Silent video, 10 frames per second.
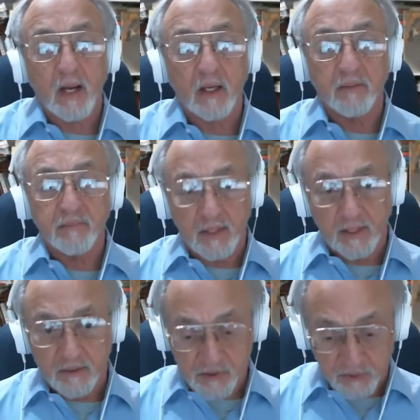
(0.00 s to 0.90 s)
Um,
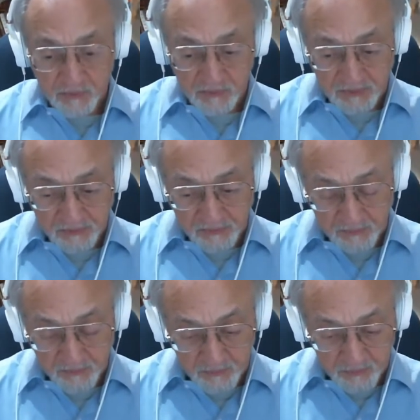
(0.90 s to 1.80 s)
and so
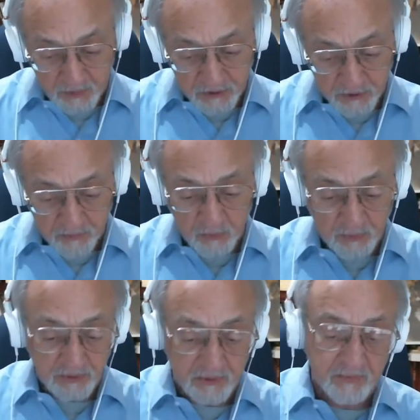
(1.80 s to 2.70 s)
they're much
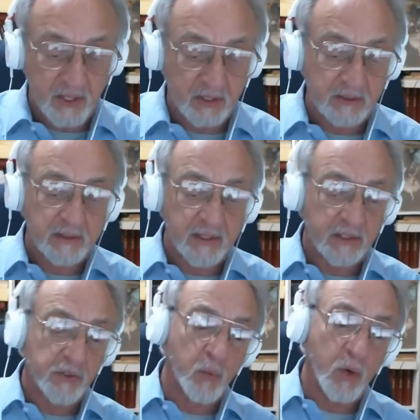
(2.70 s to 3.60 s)
more direct, and
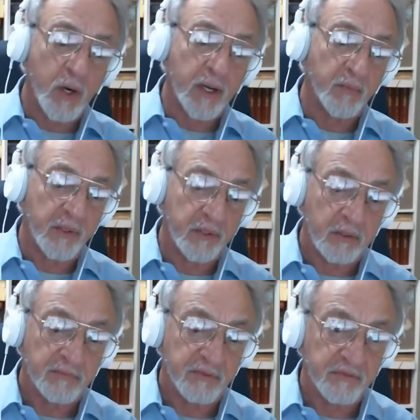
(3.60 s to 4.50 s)
that's why we
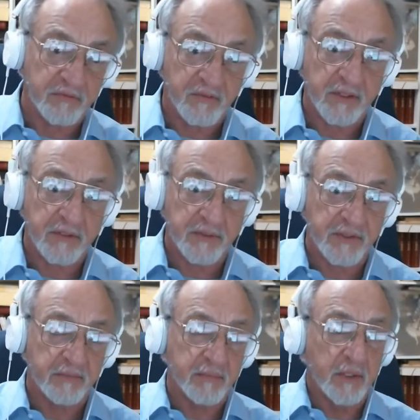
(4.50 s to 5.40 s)
often feel
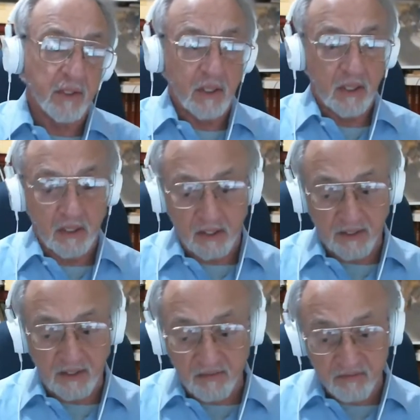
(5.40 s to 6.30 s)
them
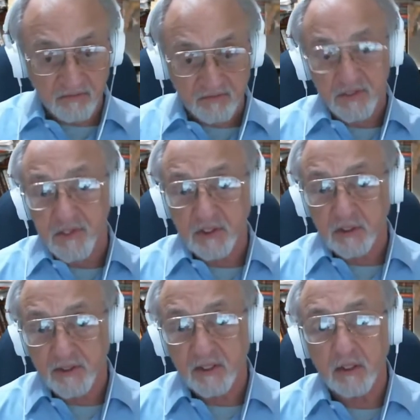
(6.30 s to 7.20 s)
uh, even
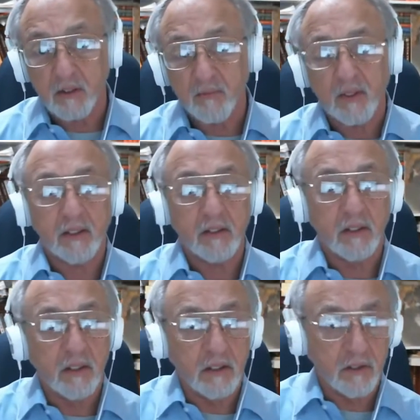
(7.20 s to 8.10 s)
physically, right?
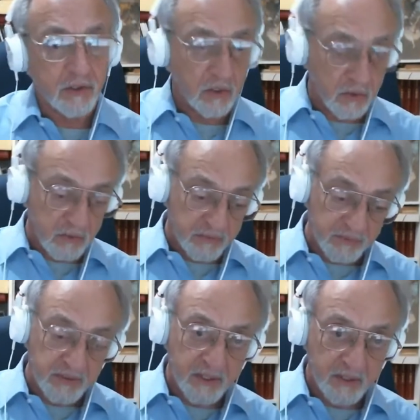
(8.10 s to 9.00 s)
So
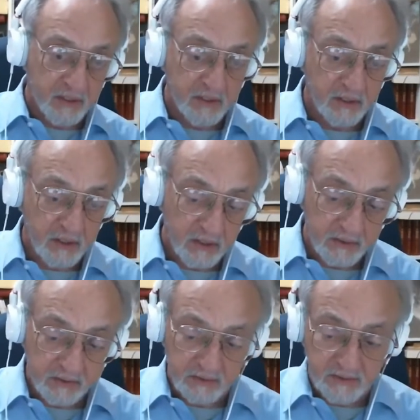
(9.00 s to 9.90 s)
if we take
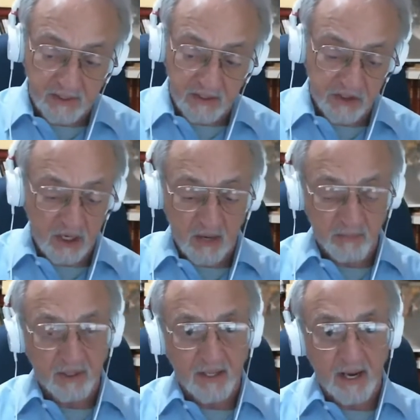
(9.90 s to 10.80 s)
uh, today's
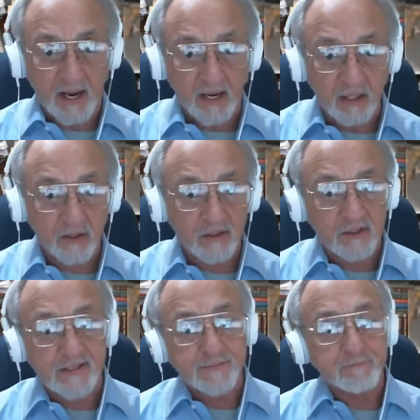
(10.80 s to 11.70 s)
topic
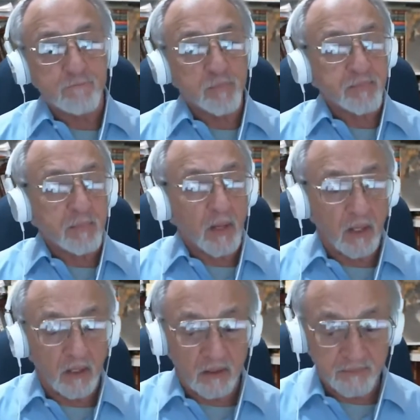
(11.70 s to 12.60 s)
anger.
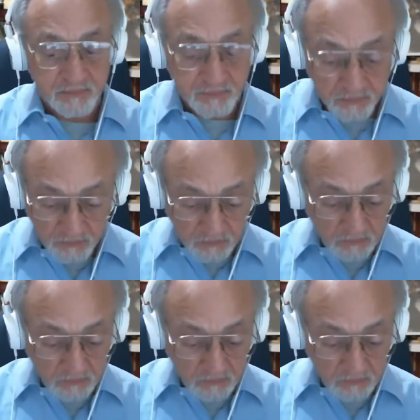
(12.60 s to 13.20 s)
Um,